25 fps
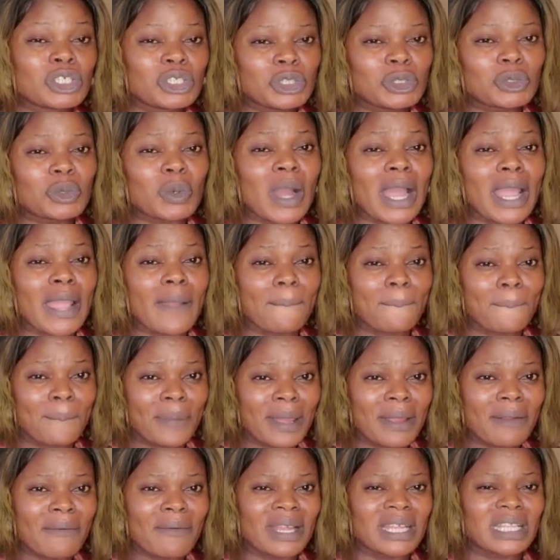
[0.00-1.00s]
You are a
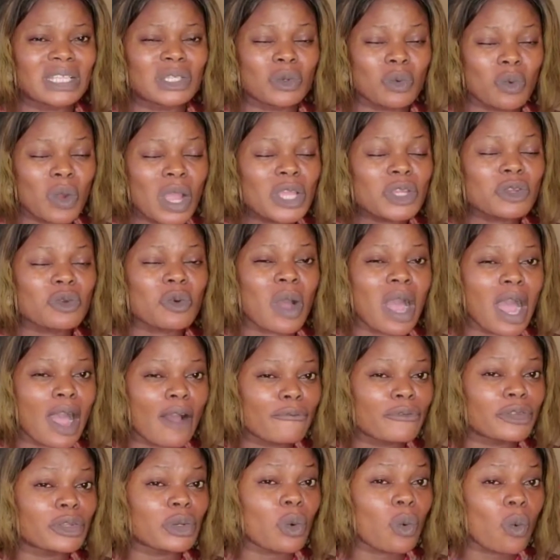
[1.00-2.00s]
parent when you
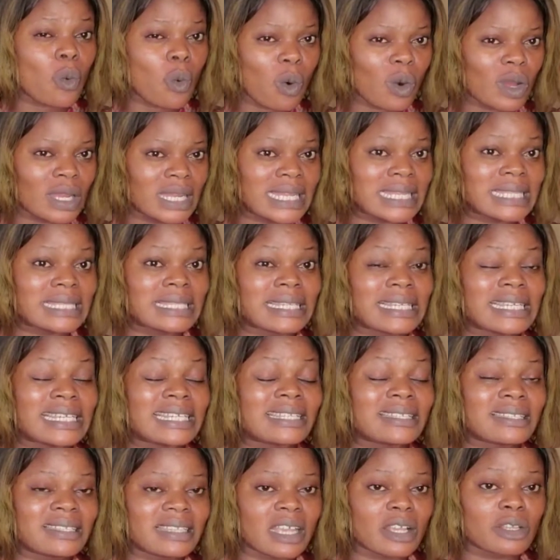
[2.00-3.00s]
have the quality
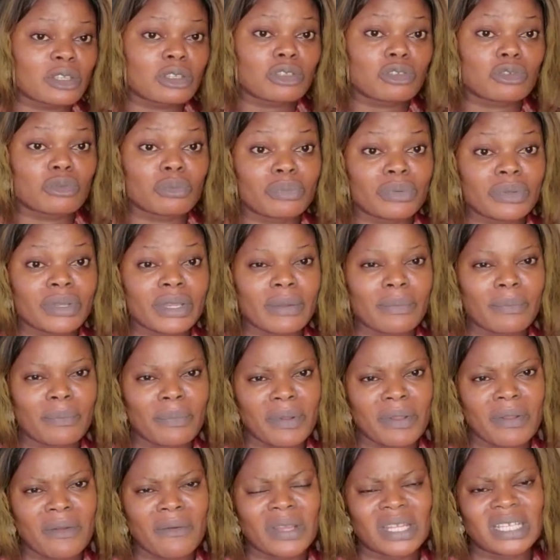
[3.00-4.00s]
it takes to be a
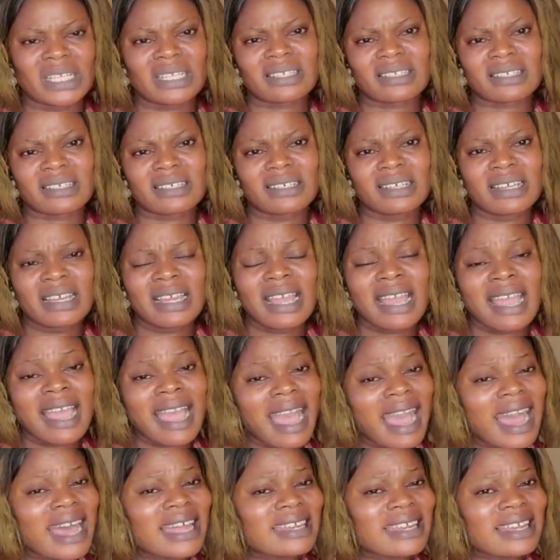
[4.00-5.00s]
parent.
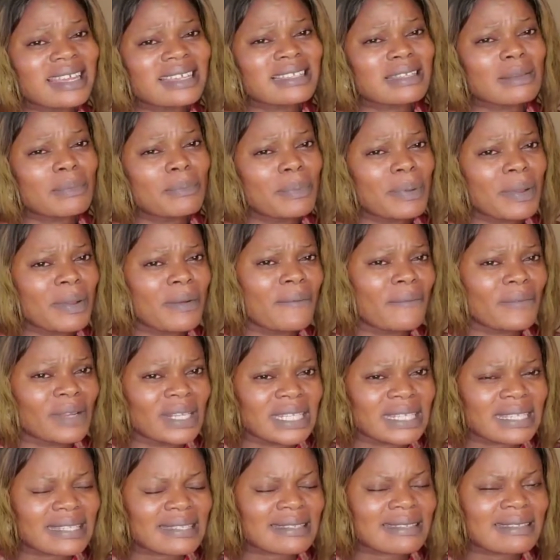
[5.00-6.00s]
And as a
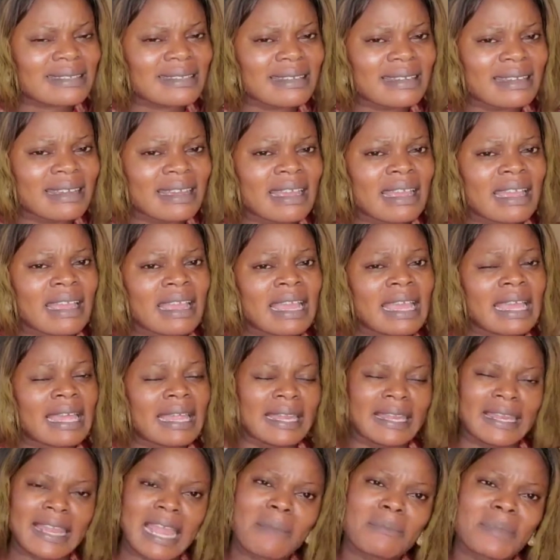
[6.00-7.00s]
parent,
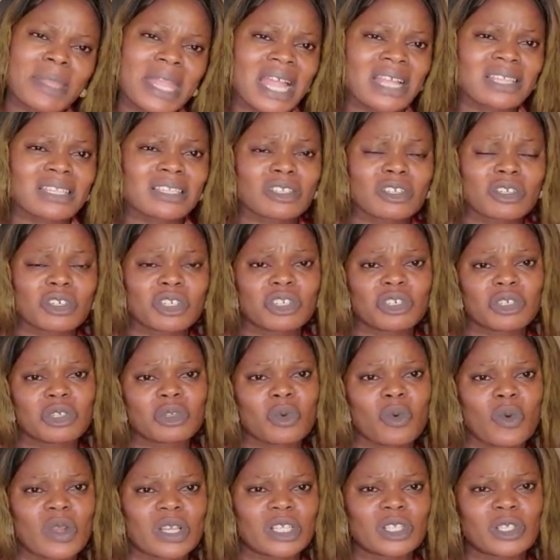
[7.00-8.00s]
let me ask you this
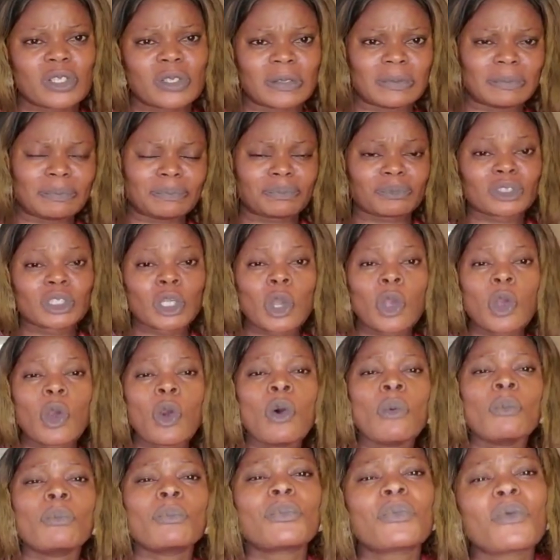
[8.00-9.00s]
question.
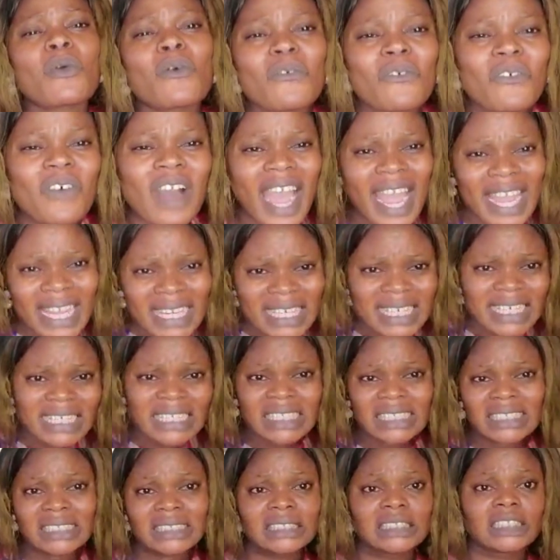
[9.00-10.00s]

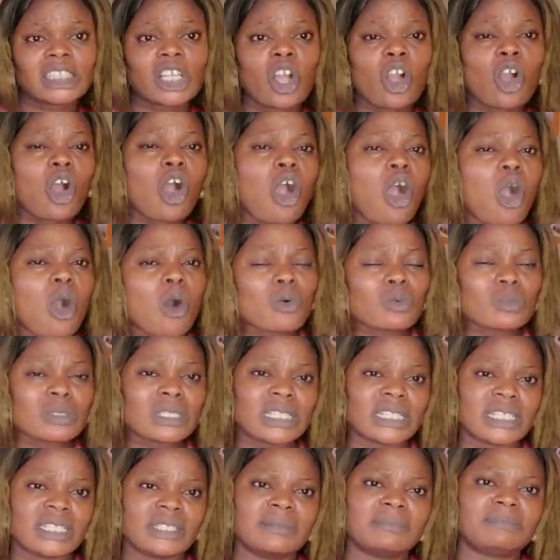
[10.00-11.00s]
Providing all
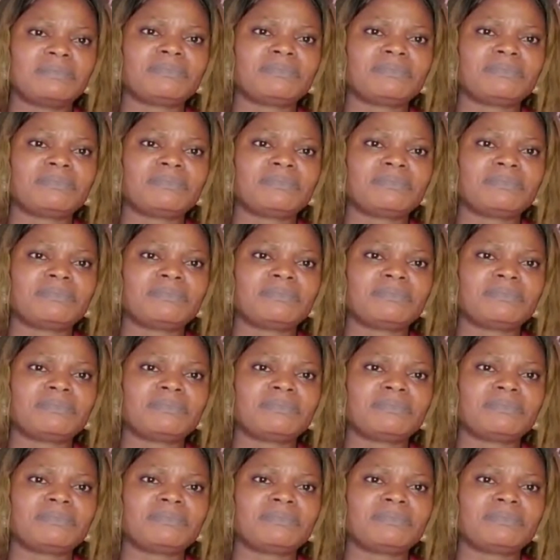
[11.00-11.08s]
the